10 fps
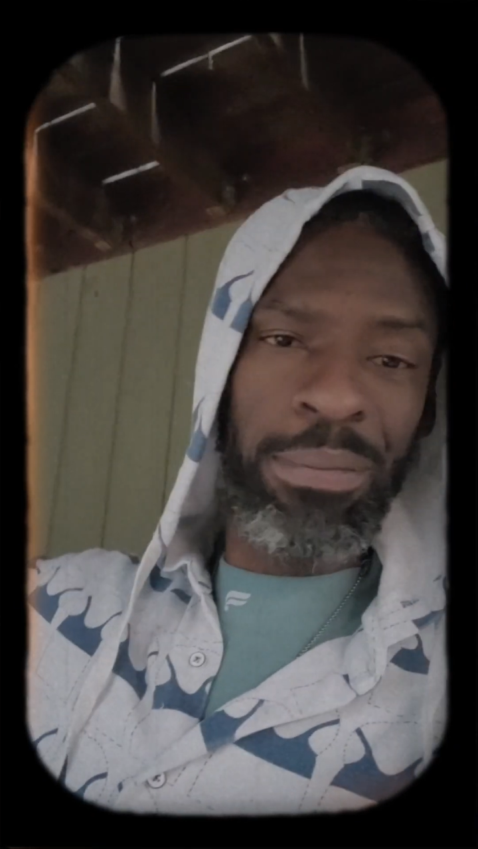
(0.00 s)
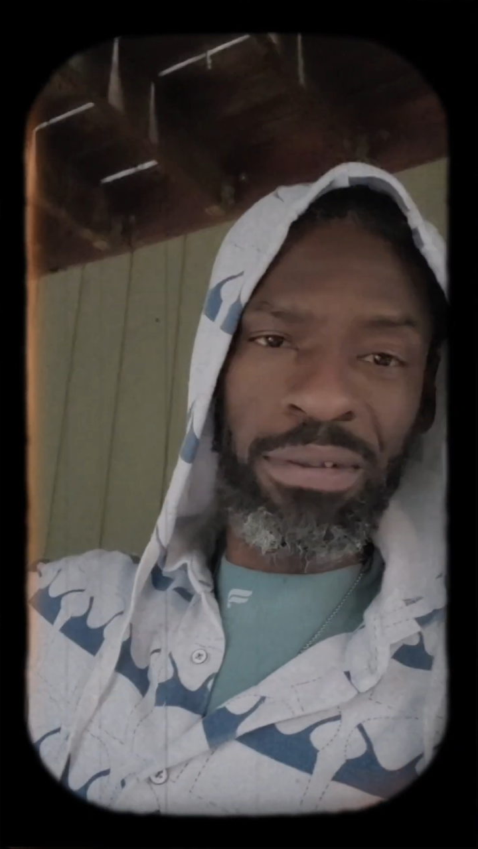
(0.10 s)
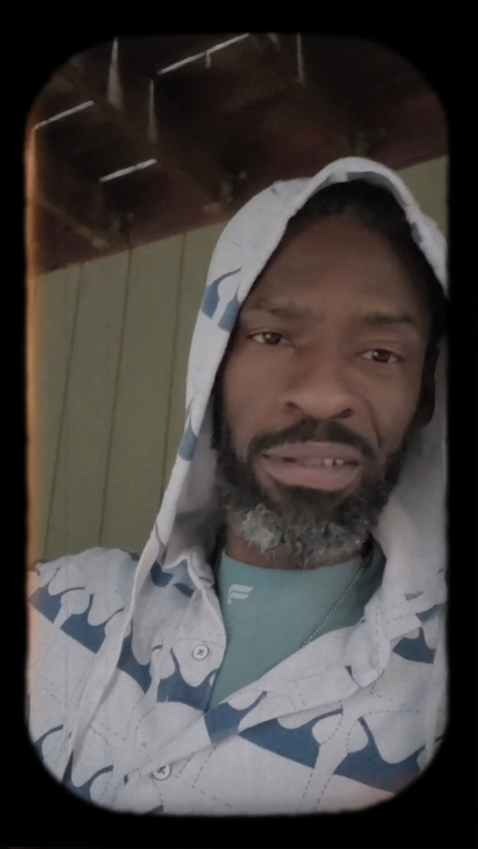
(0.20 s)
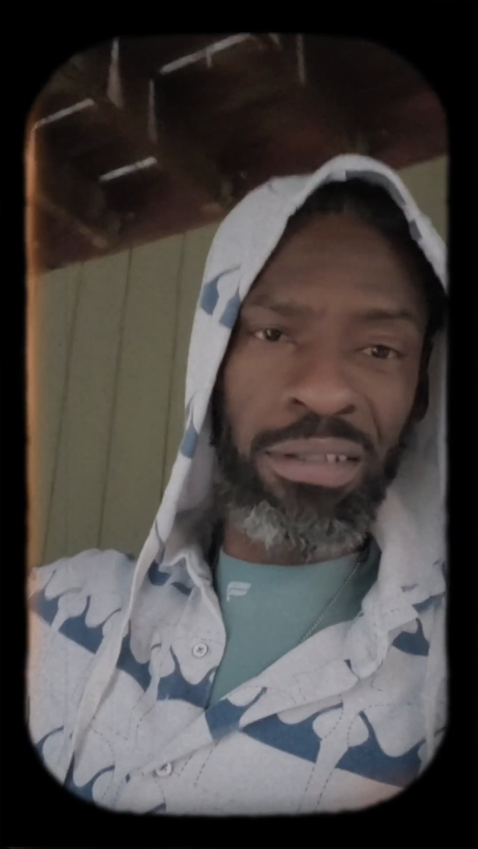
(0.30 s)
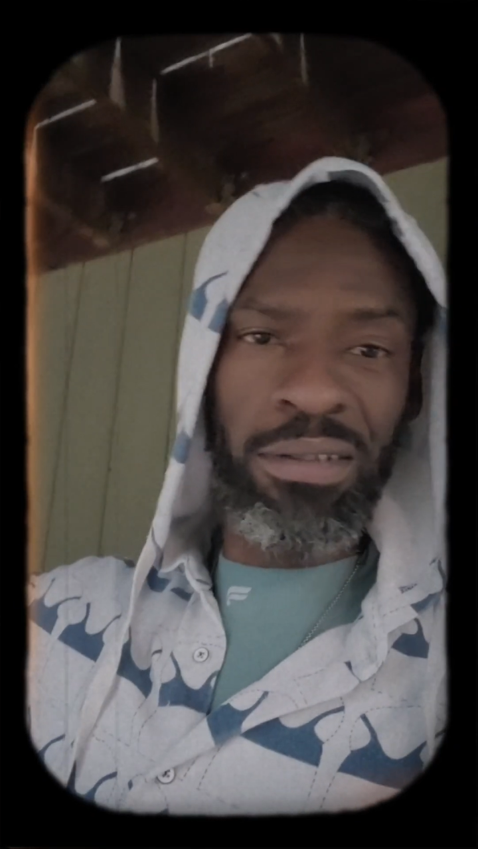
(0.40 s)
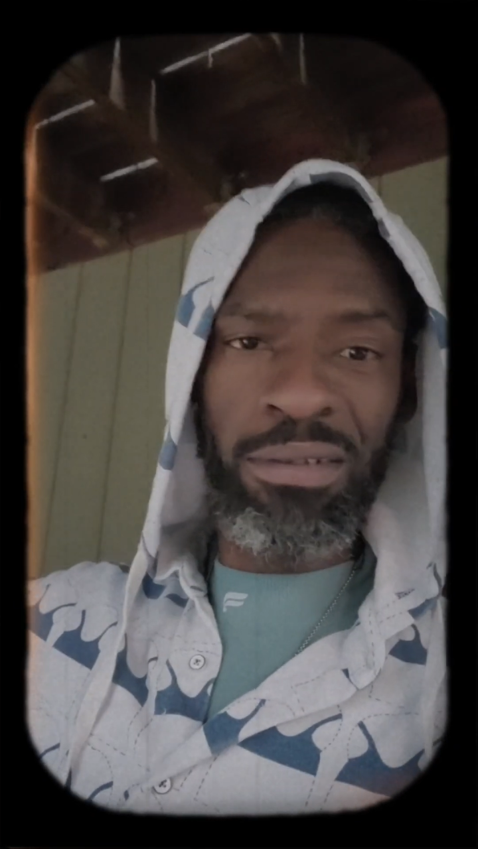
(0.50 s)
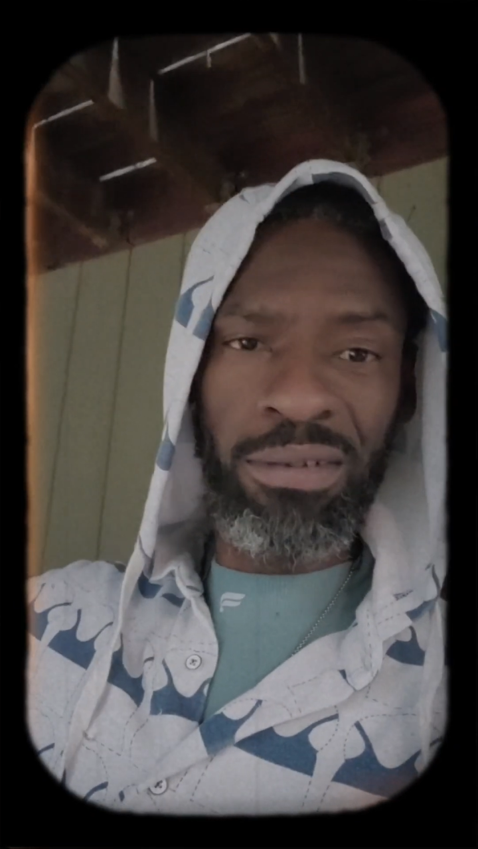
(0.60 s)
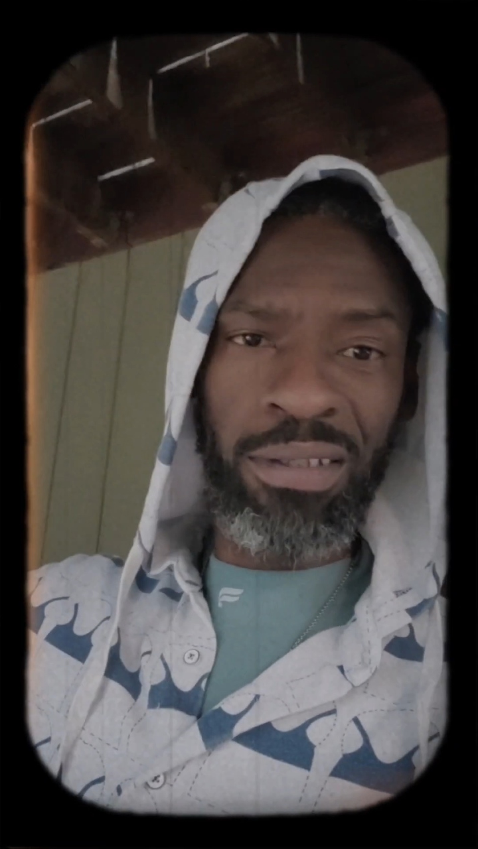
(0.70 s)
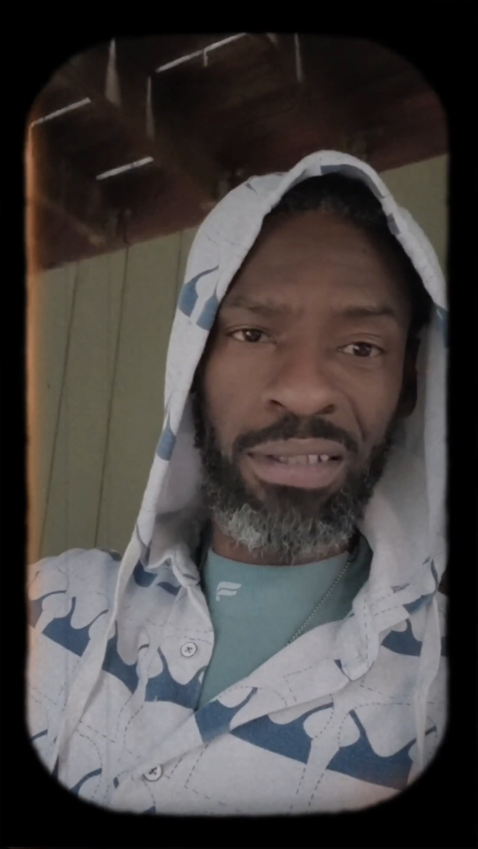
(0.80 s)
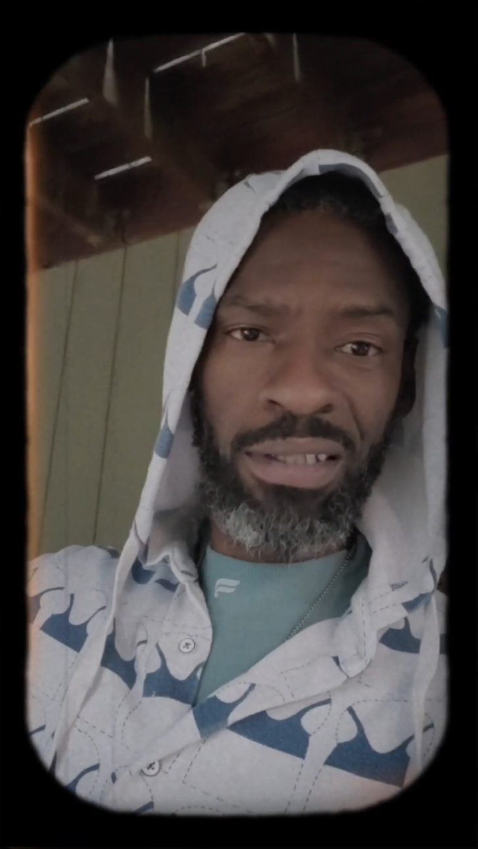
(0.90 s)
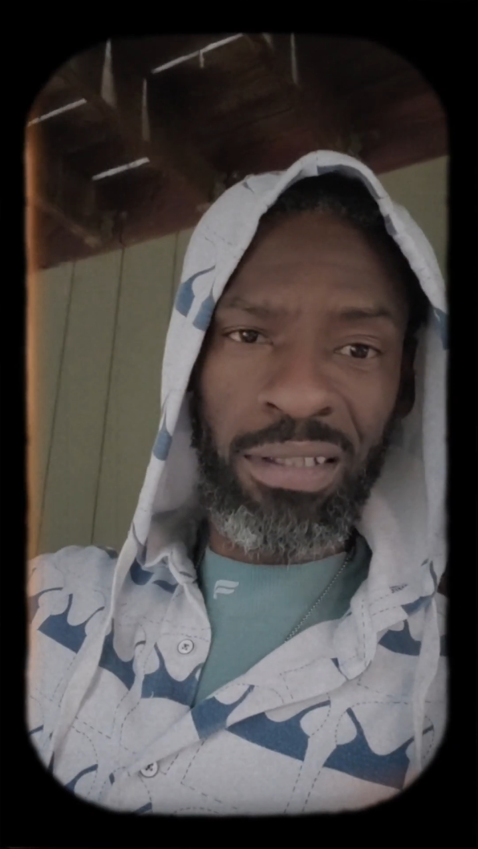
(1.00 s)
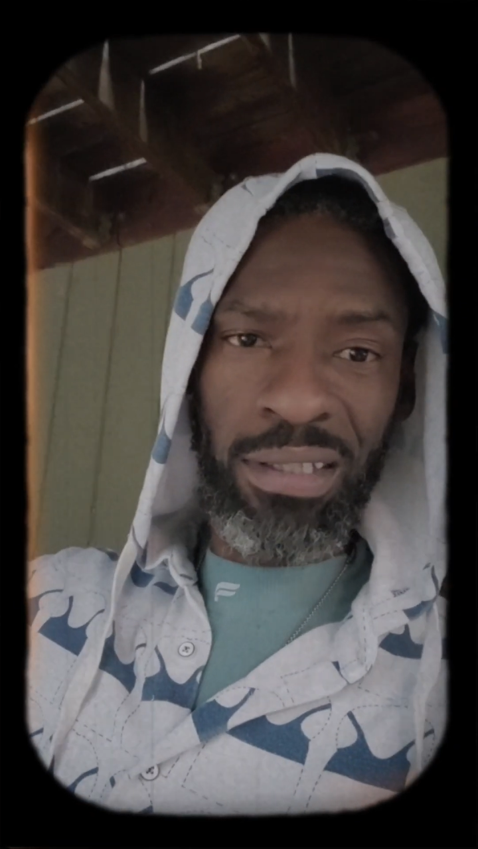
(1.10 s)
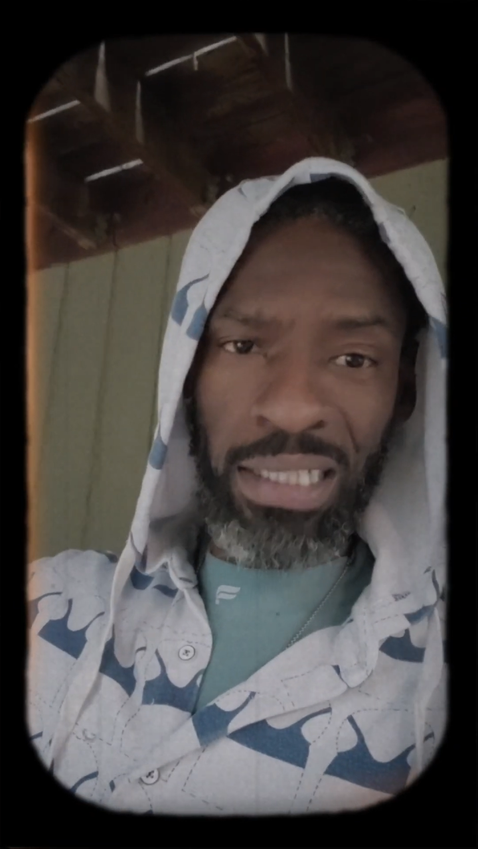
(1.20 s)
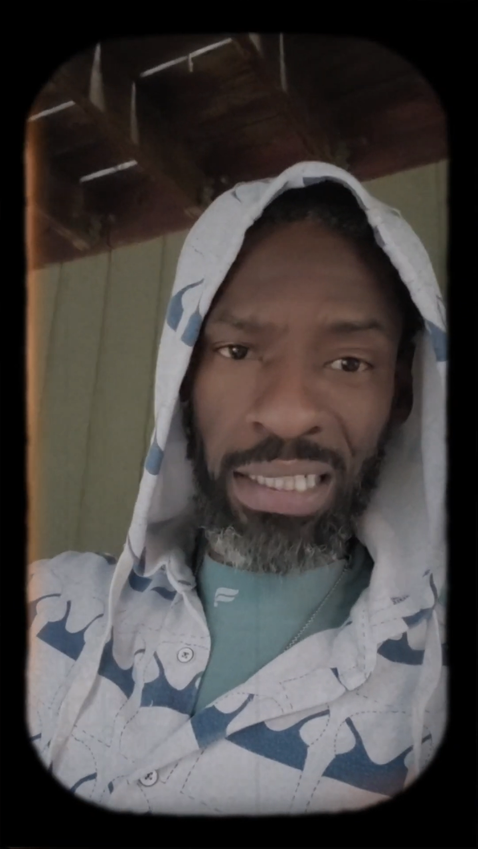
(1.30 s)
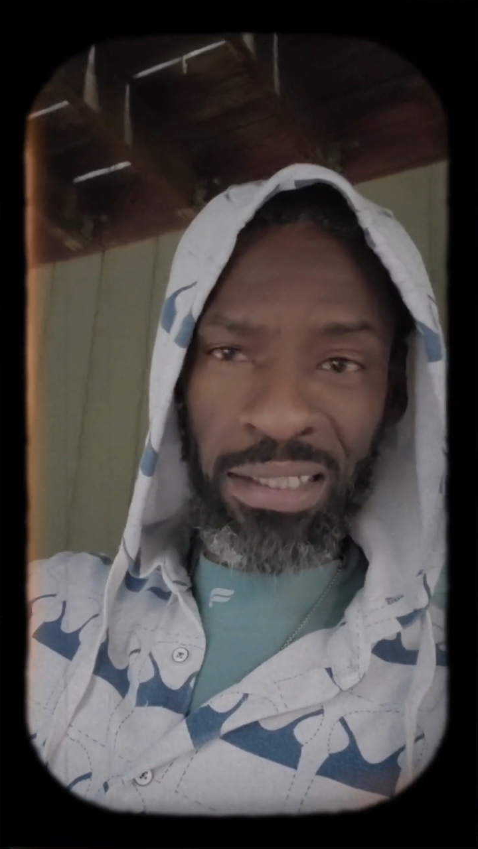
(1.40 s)
until
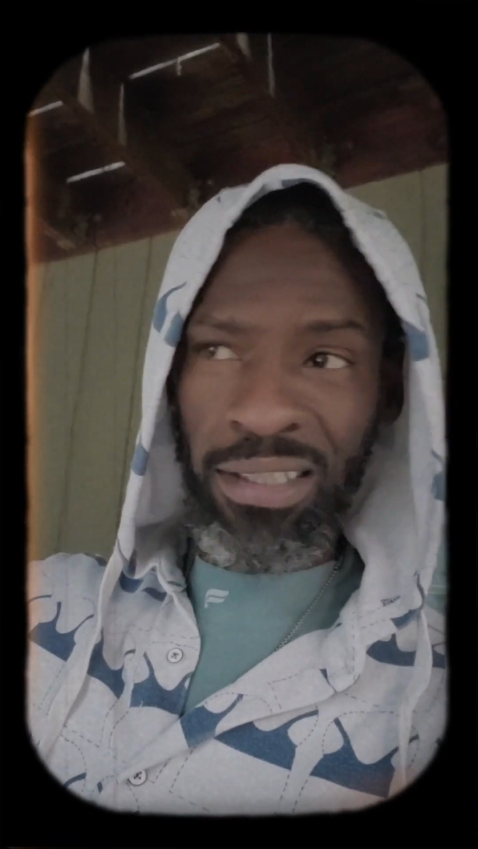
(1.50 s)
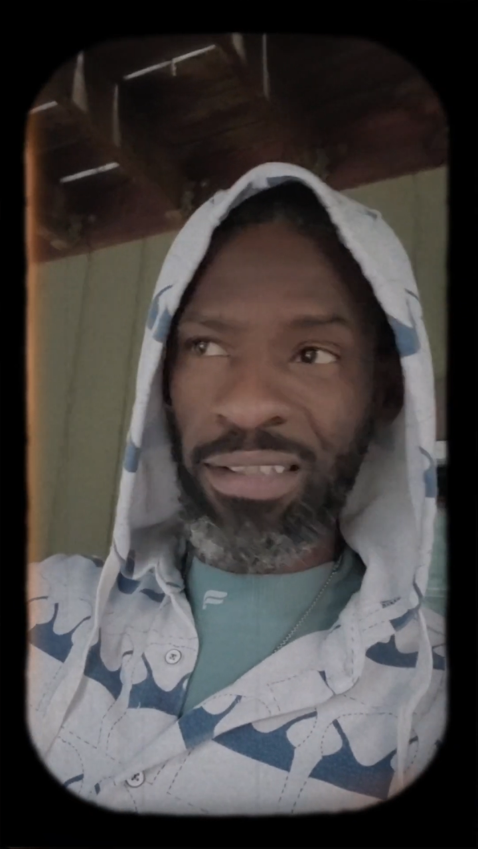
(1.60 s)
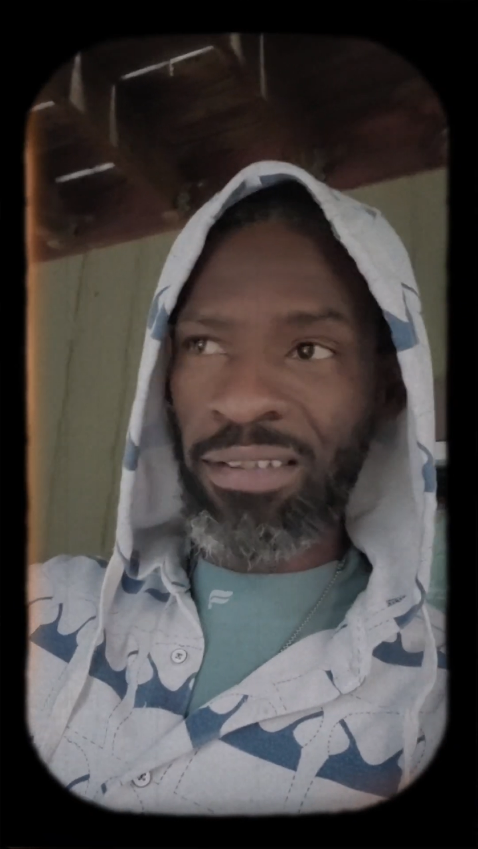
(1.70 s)
the end of the